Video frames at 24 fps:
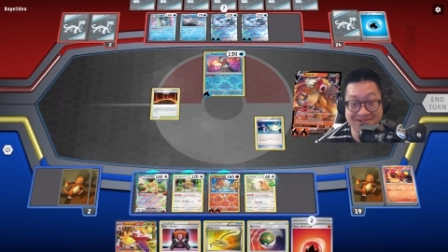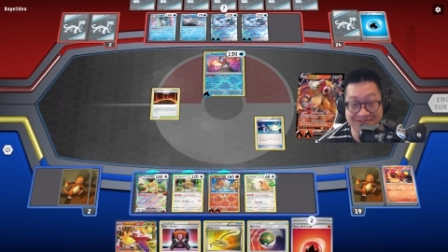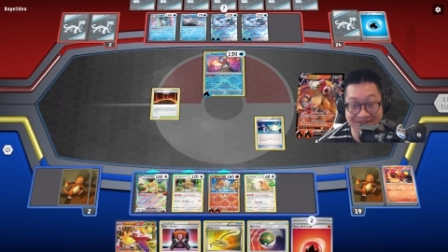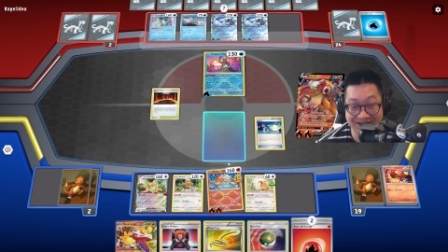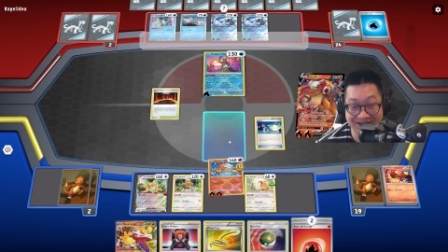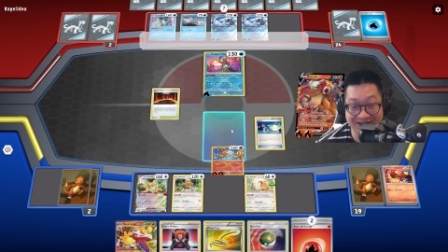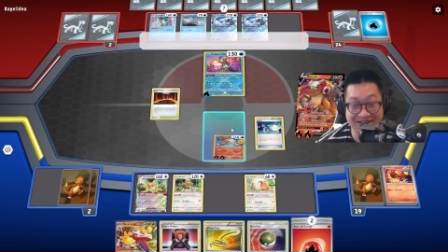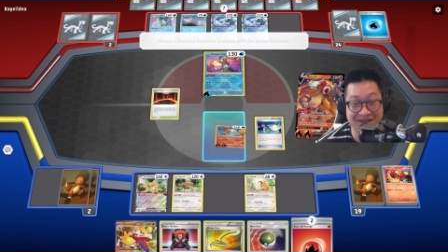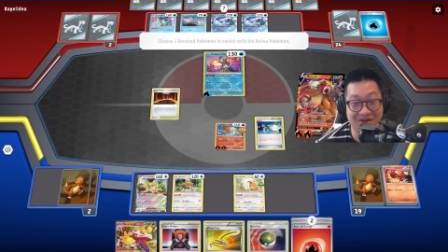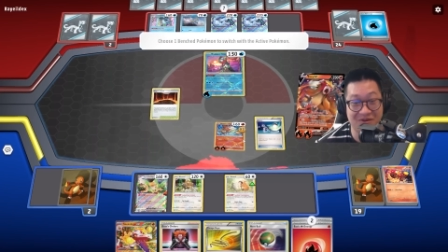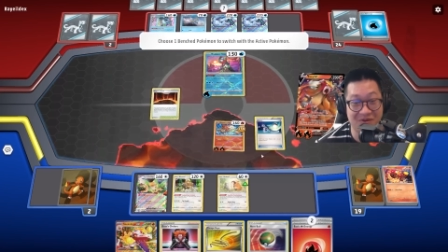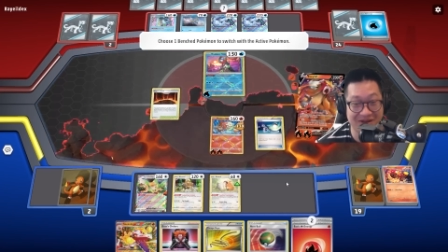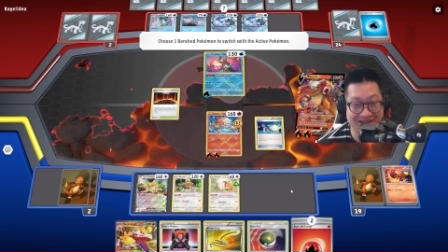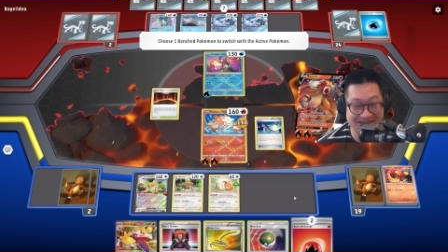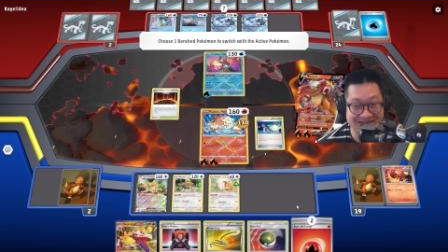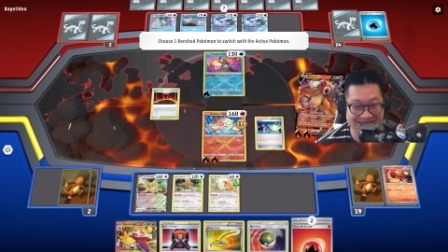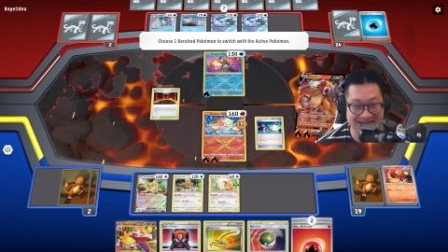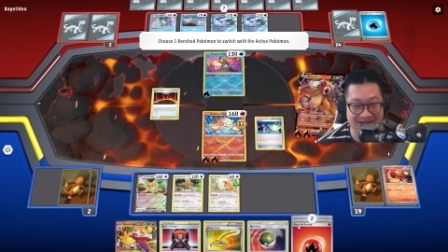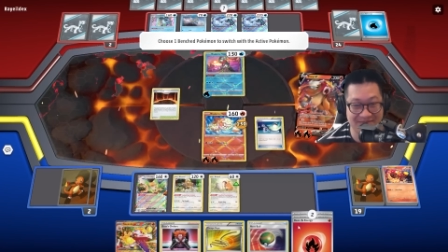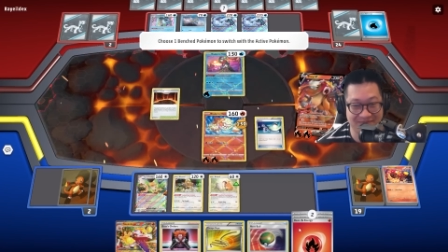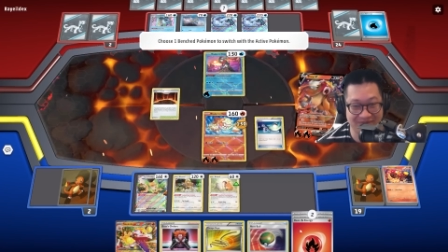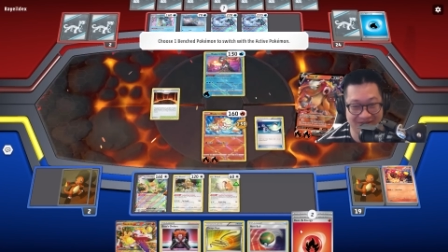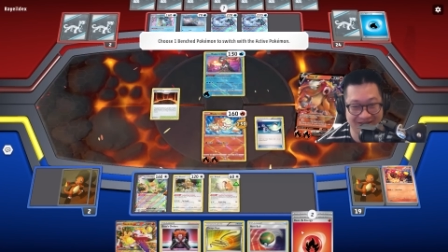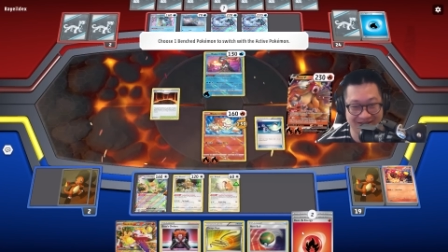already know what's
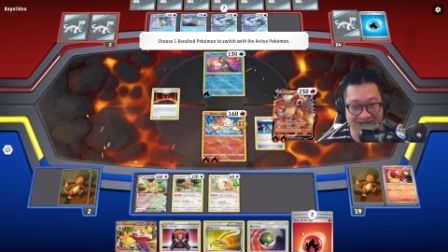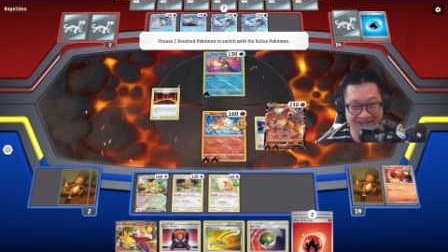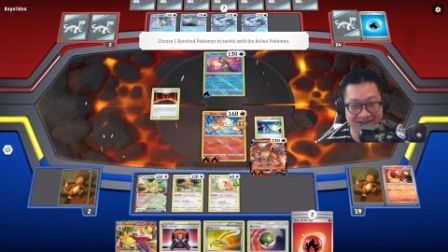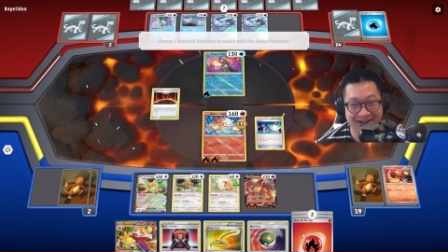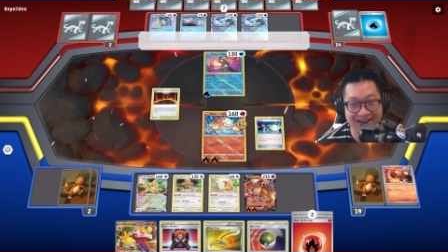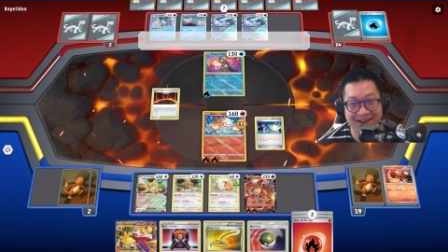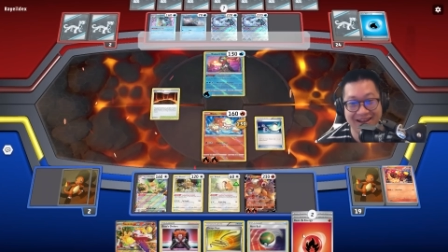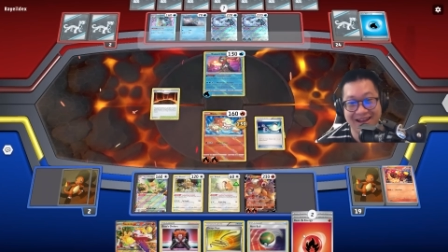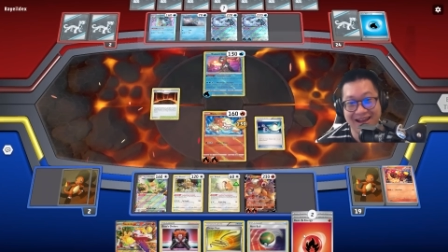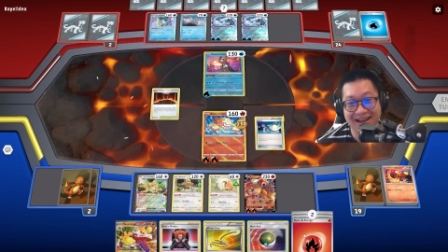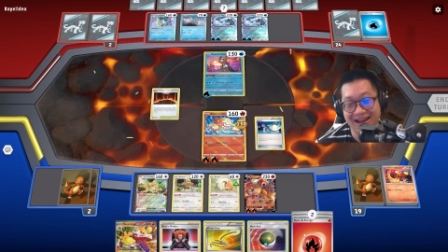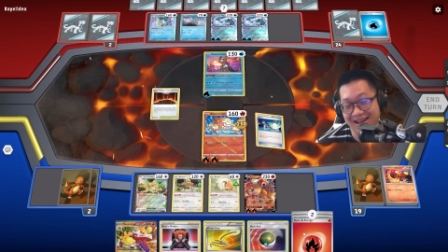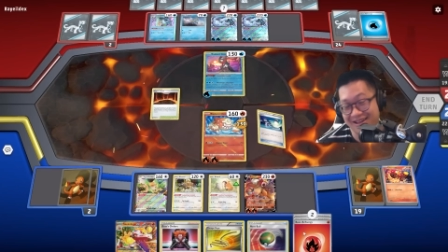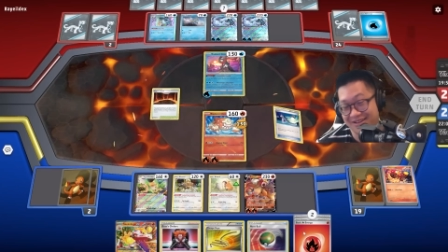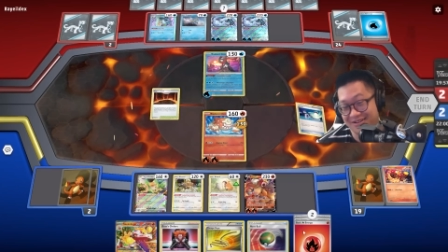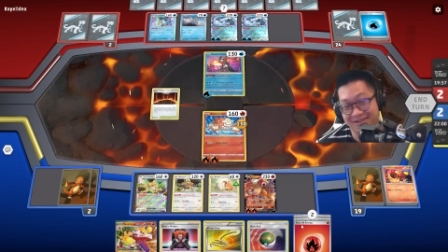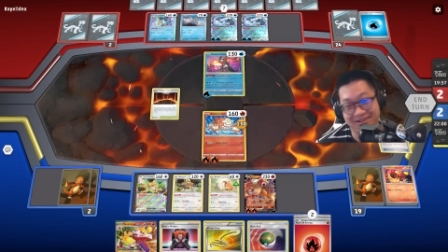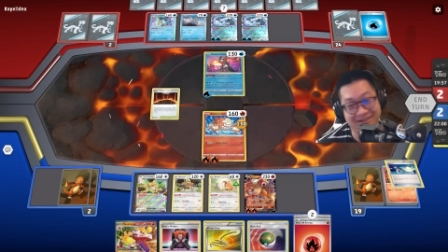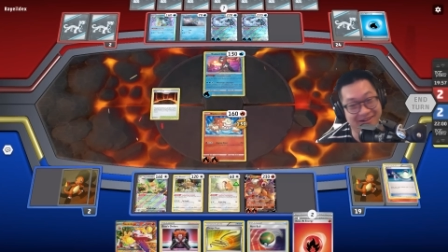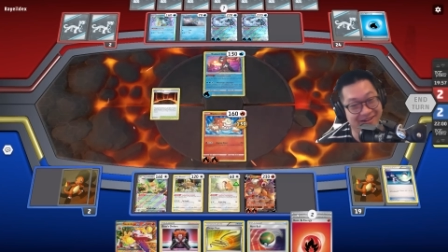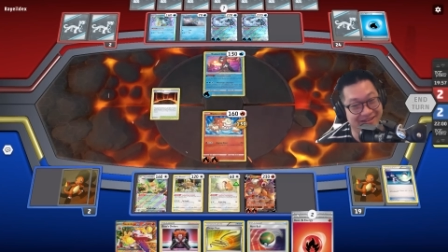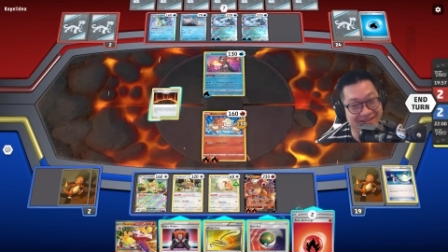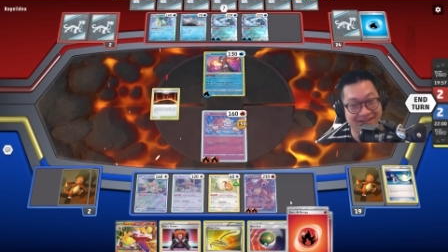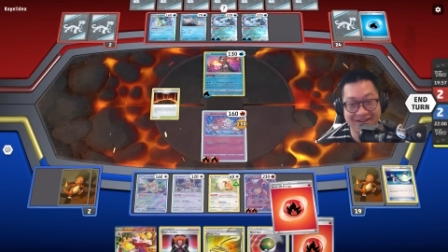up here. I
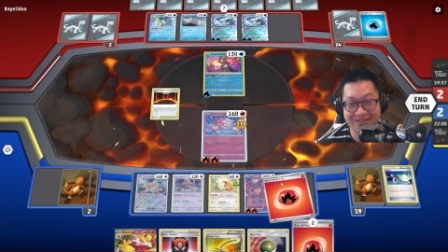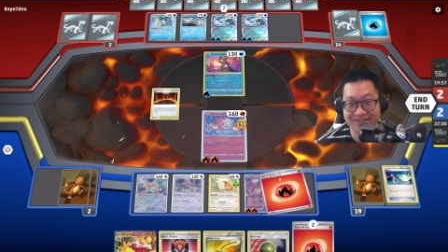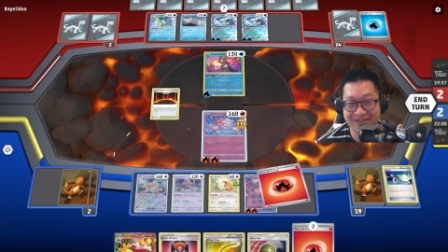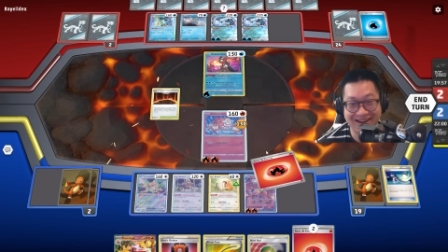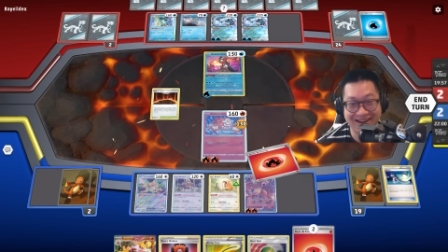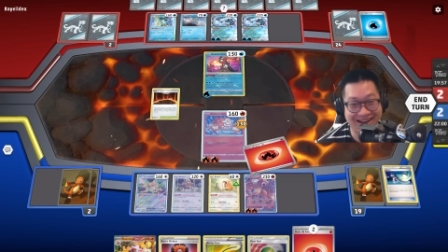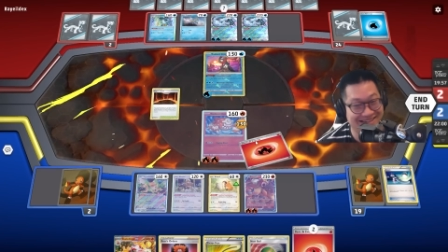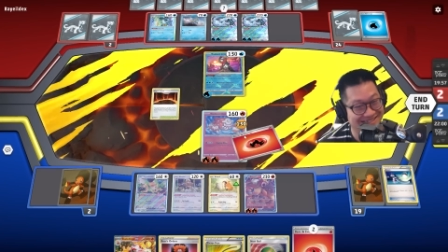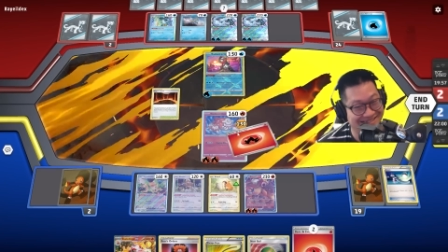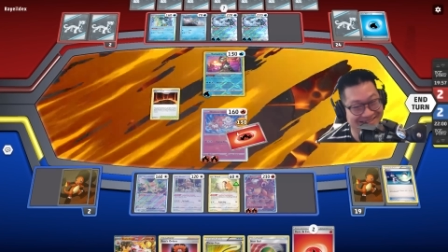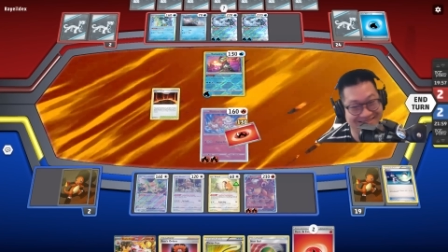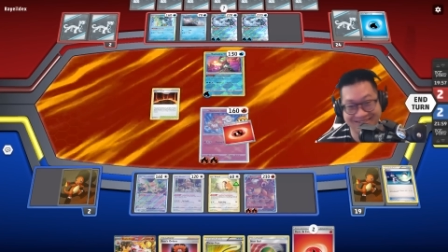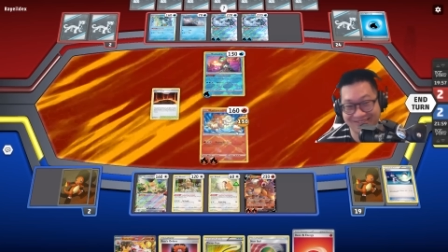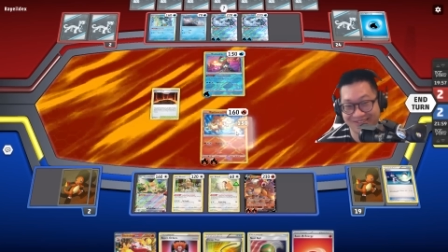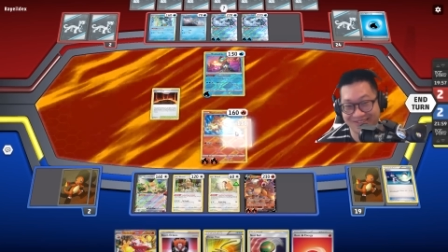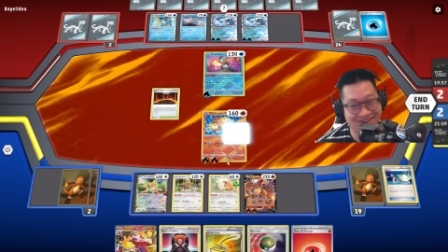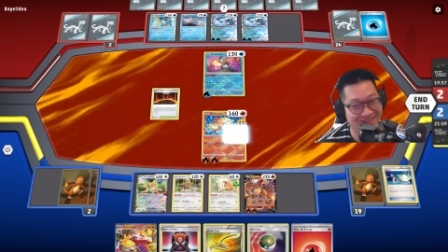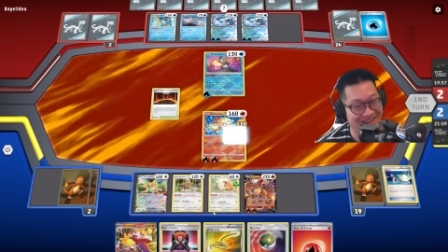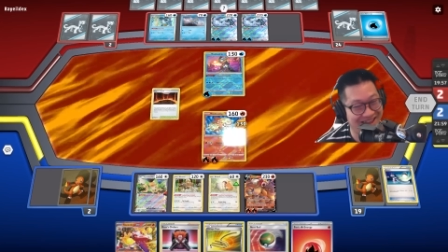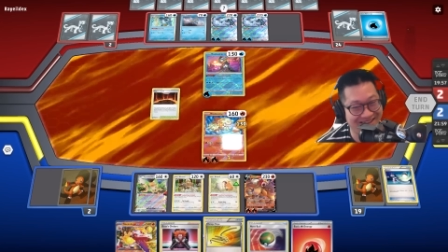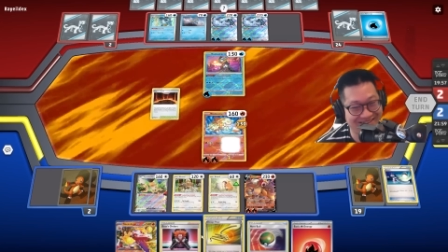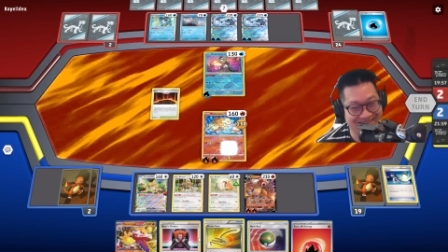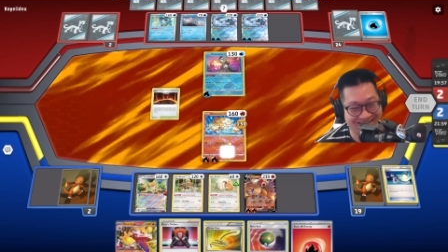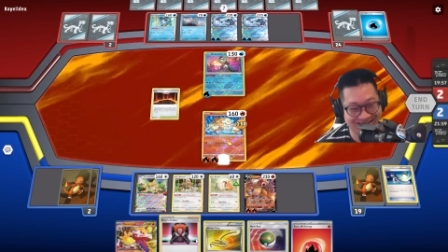already know it. I can throw
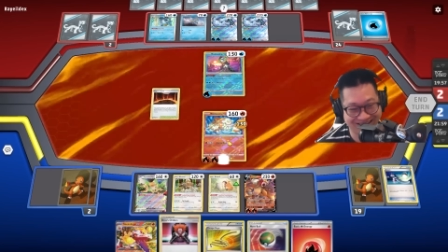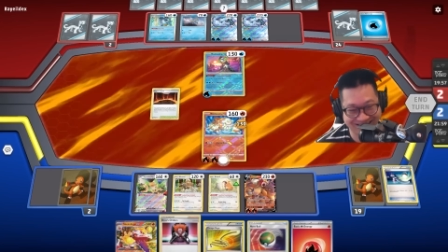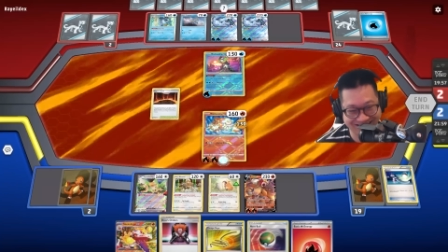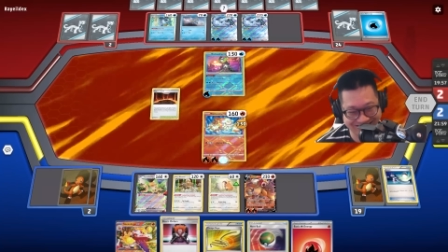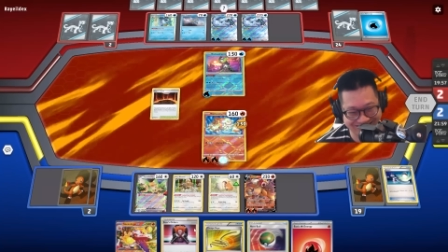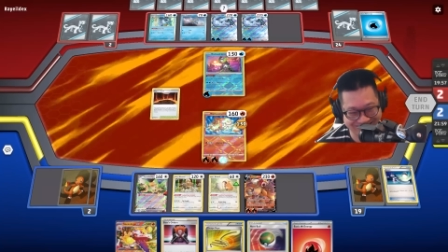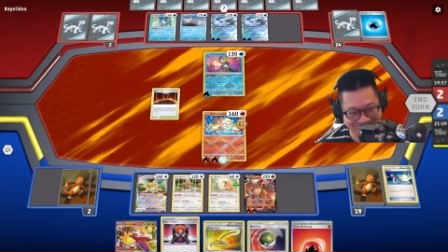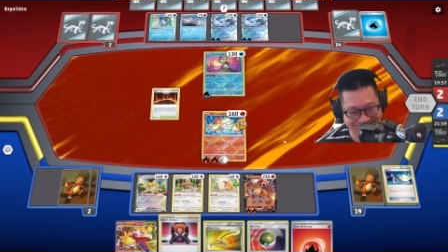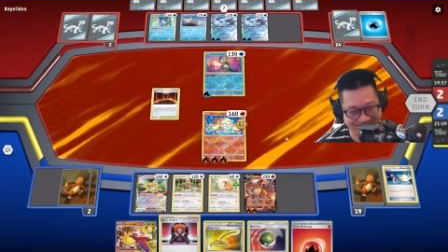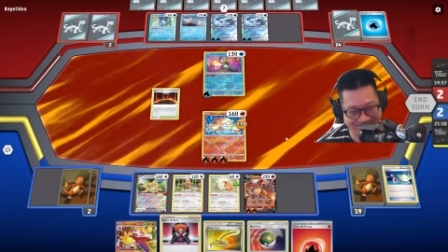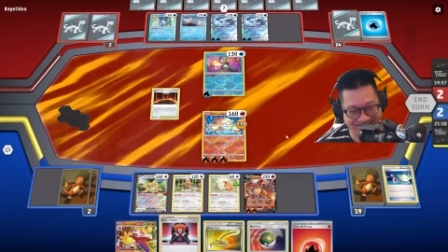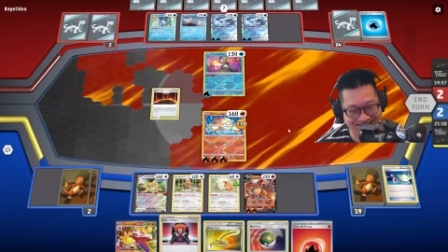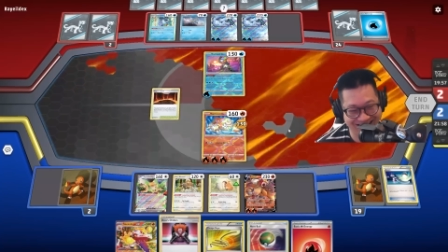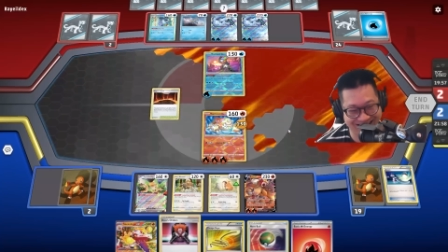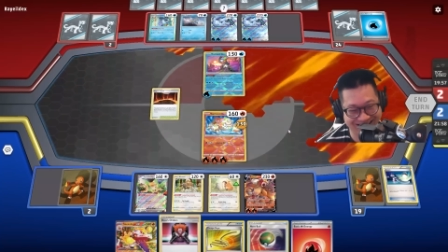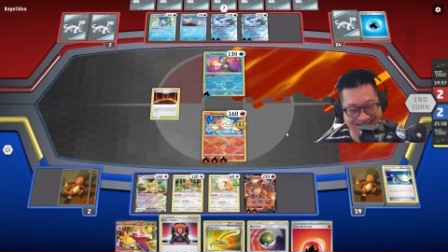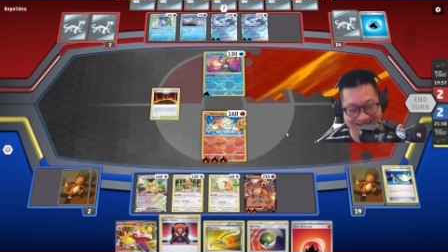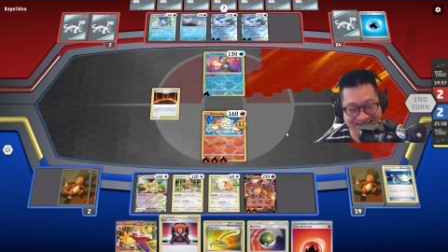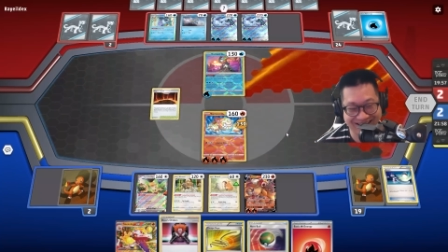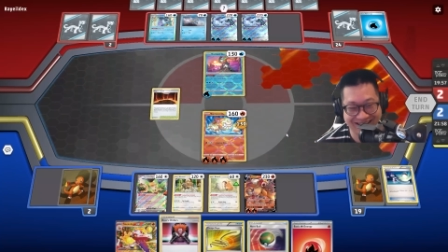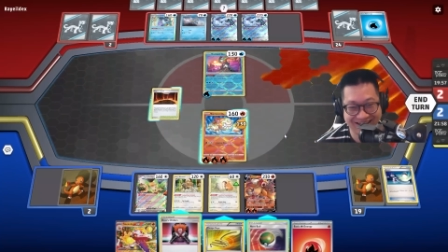down the Heatran.